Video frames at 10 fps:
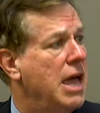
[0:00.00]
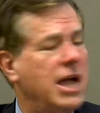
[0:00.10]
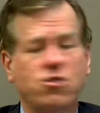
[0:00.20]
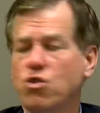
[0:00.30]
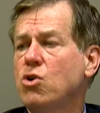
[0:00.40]

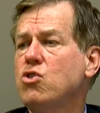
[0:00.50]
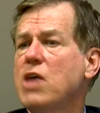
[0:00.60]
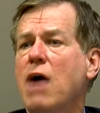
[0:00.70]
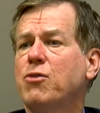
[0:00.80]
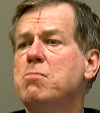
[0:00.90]
it turns
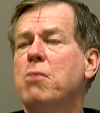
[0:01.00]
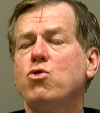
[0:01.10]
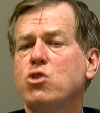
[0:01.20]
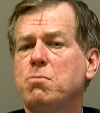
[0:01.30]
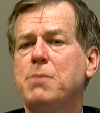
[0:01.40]
out that
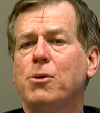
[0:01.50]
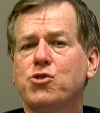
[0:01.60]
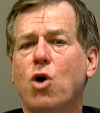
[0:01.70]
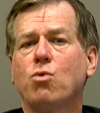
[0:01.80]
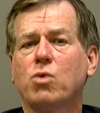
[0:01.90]
most people
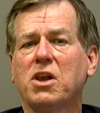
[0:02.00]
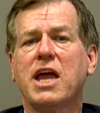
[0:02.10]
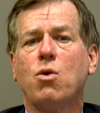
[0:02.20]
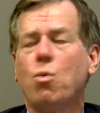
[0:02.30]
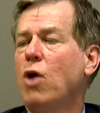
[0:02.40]
don't
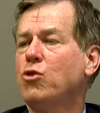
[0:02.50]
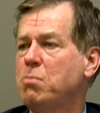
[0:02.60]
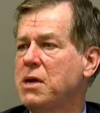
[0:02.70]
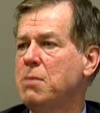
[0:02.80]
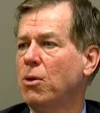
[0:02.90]
relate well to
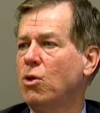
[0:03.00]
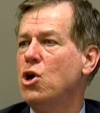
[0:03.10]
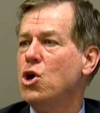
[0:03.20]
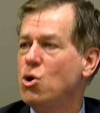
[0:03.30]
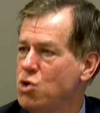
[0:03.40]
people
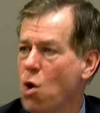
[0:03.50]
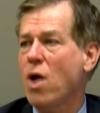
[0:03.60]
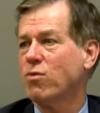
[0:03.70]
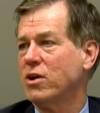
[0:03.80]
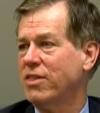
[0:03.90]
who know
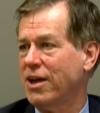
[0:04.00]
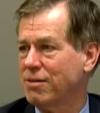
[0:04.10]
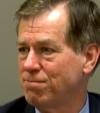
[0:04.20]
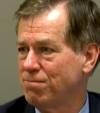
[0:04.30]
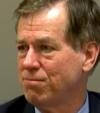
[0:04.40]
everything.
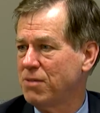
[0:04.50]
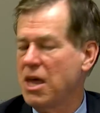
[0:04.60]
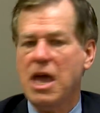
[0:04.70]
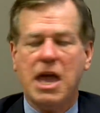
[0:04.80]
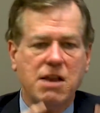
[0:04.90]

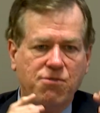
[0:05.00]
In